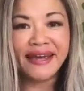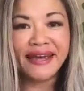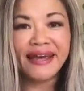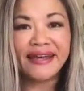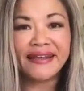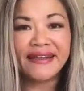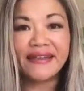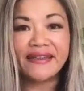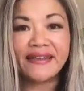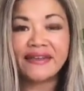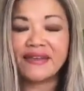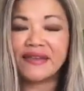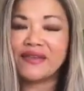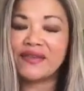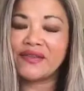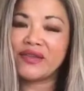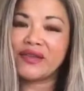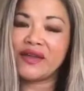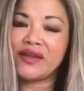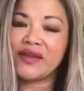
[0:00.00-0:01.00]
and
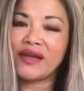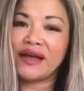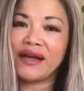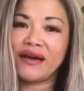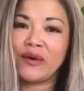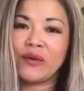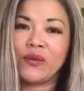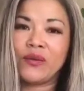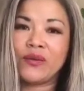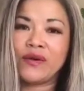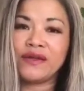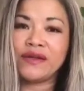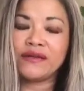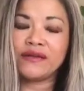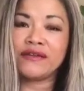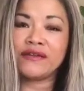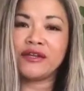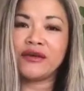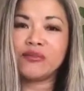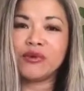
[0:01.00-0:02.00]
what
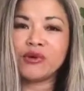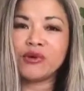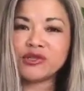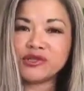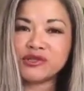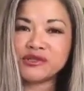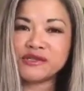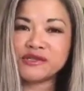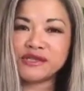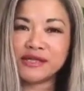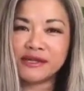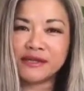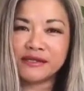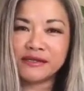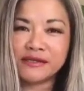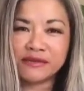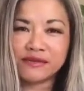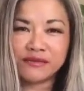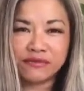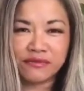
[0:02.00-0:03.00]
the emotions that
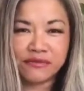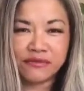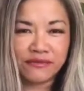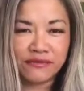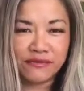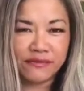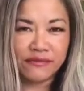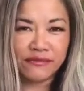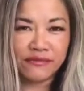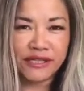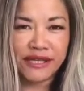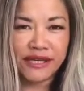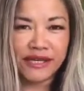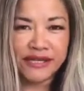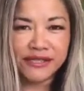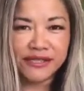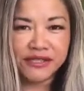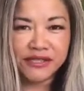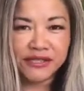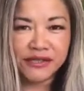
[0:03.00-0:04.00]
it's
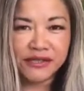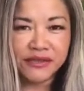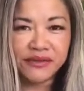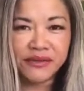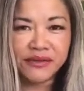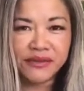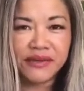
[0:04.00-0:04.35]
related to,